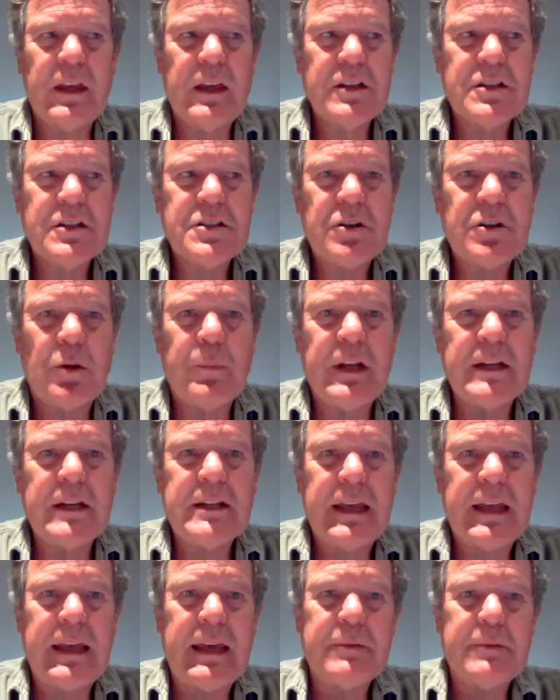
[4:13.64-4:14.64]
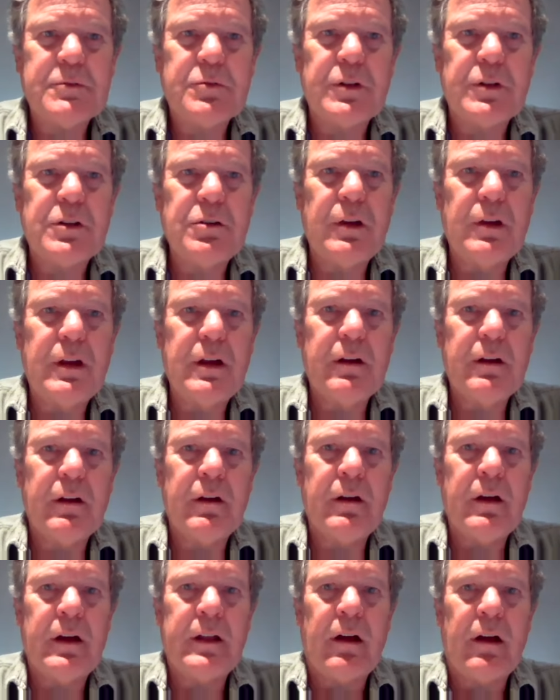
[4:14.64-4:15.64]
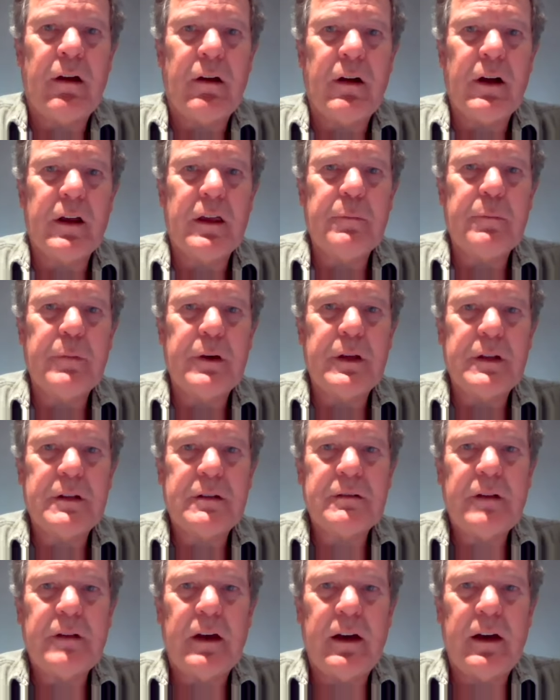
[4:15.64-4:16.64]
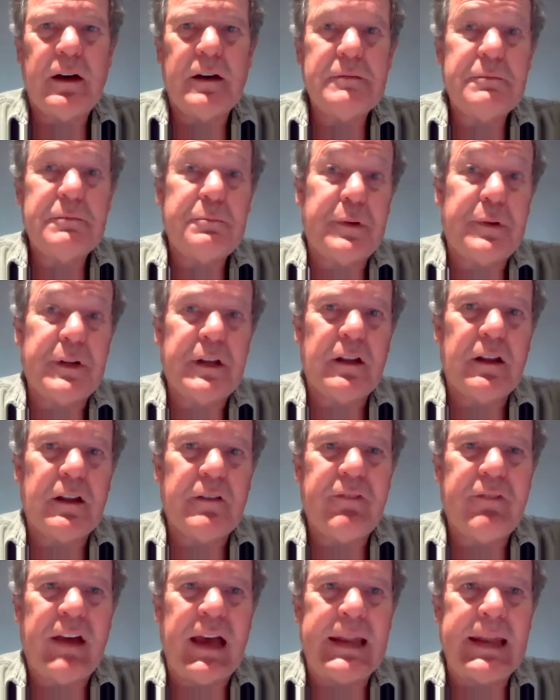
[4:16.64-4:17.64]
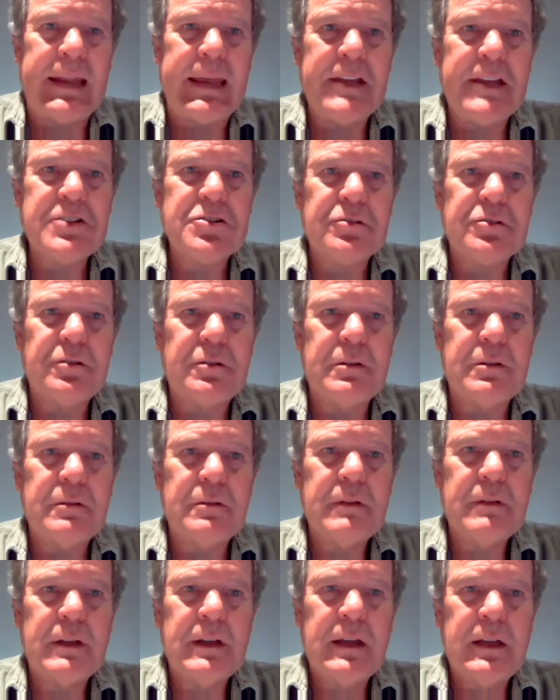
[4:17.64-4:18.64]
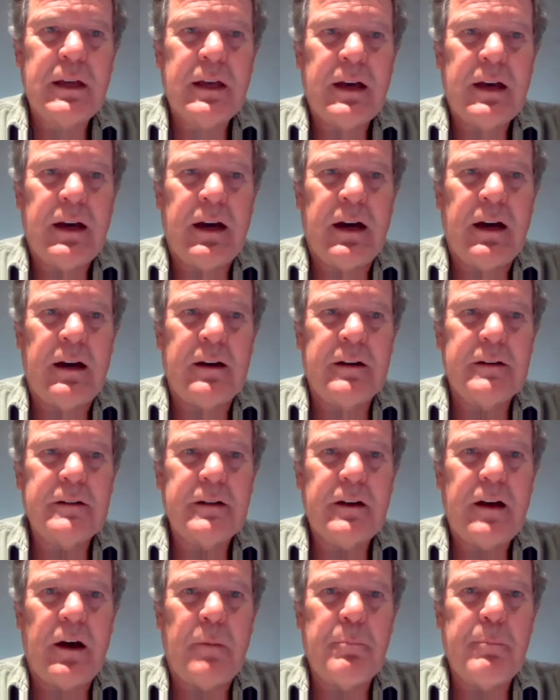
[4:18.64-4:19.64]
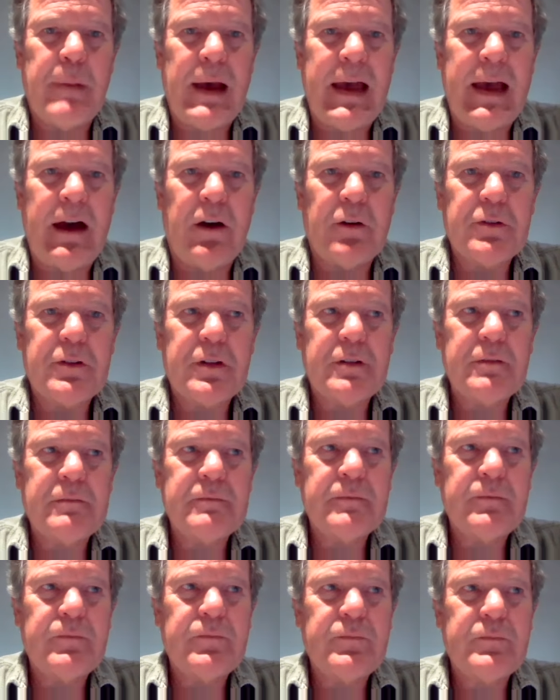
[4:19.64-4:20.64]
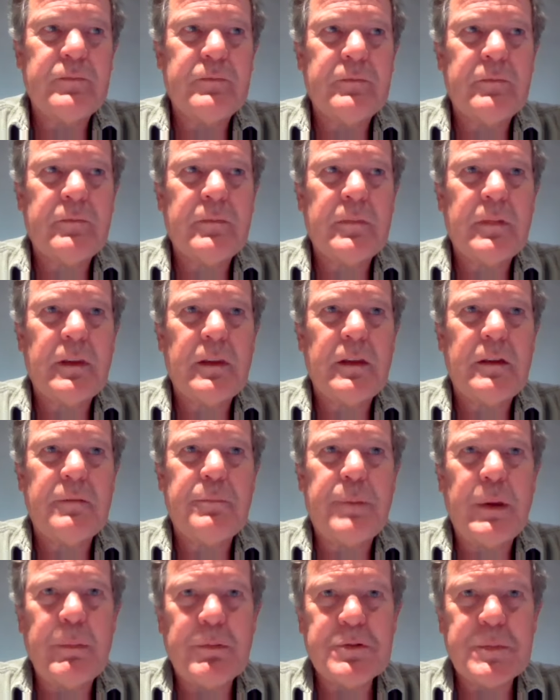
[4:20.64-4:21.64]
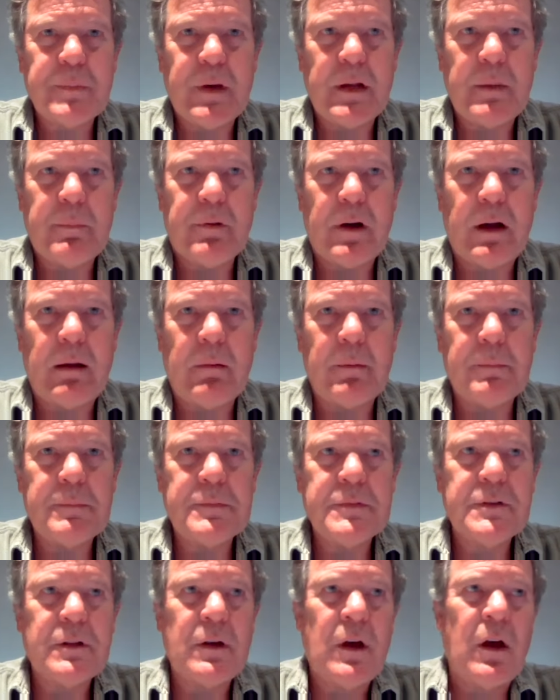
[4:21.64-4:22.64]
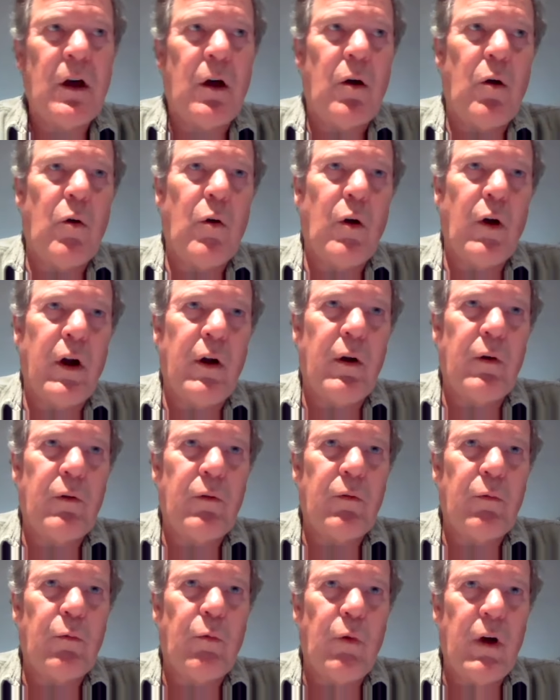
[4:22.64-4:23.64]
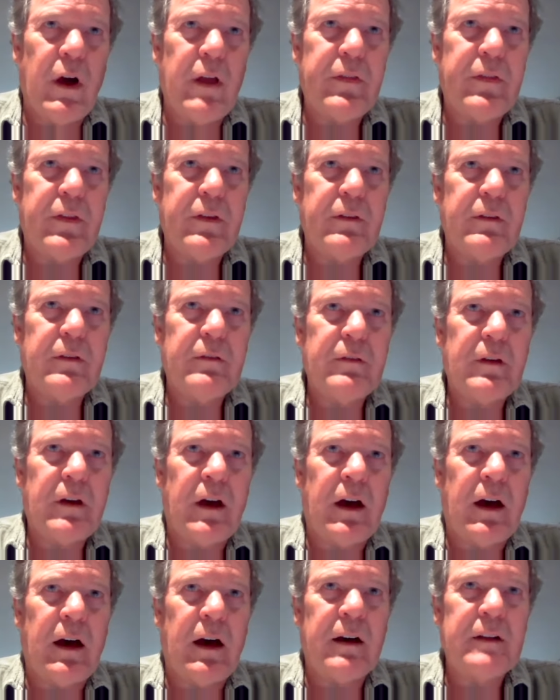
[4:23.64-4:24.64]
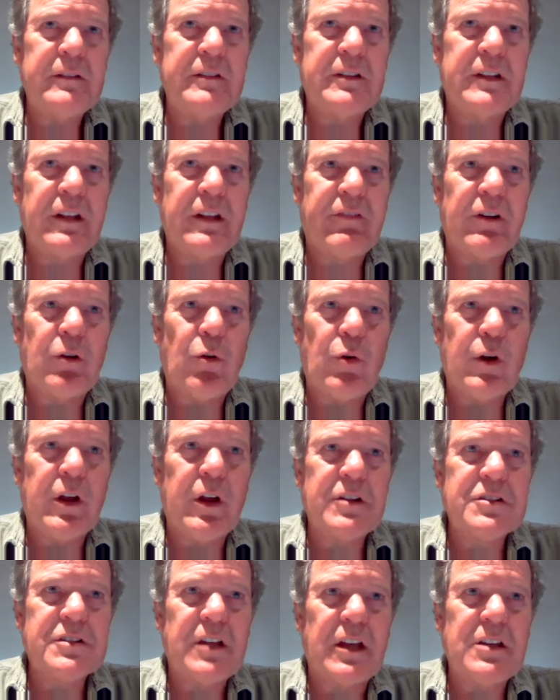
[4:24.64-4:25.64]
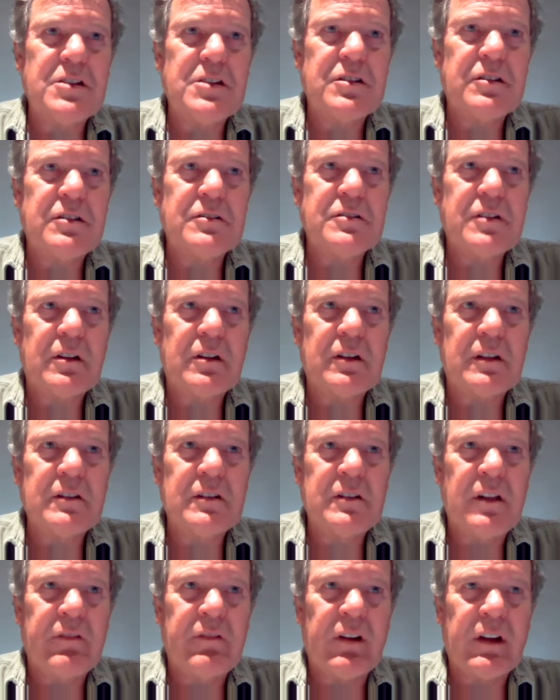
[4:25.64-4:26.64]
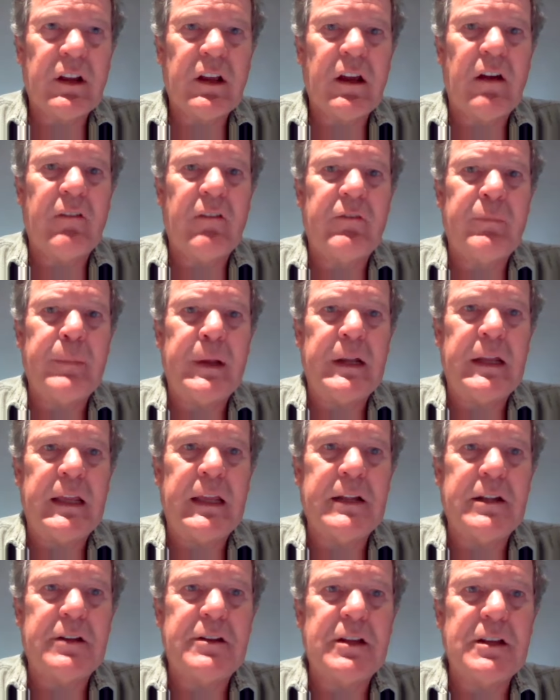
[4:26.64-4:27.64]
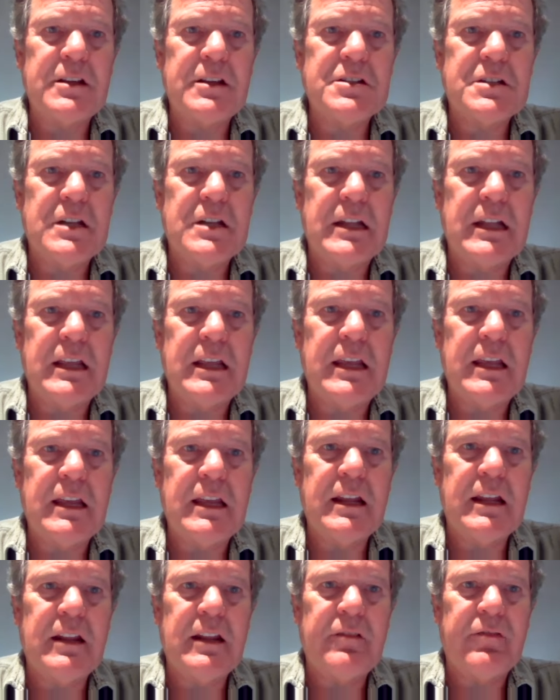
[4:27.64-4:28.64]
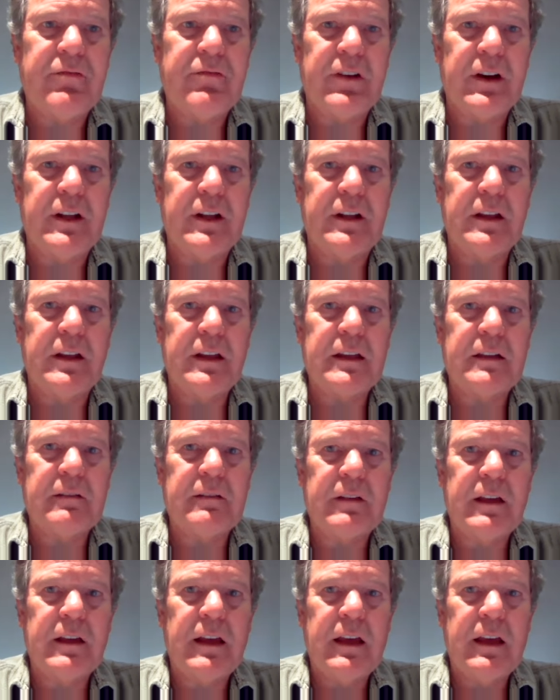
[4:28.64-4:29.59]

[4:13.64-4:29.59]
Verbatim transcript: So many times when you hear an argument, uh, particularly financial, uh, about people's money problems or what uh, different organizations, different government entities need in funding,